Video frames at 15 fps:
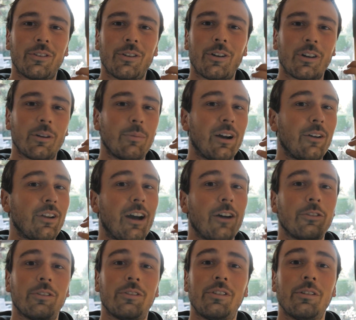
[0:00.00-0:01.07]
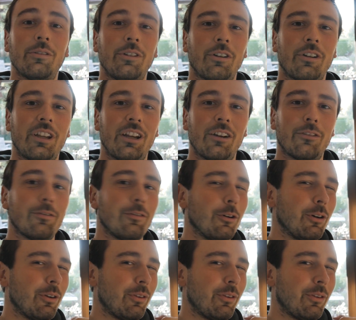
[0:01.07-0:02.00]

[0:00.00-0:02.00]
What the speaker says: talk about how to tune your gear for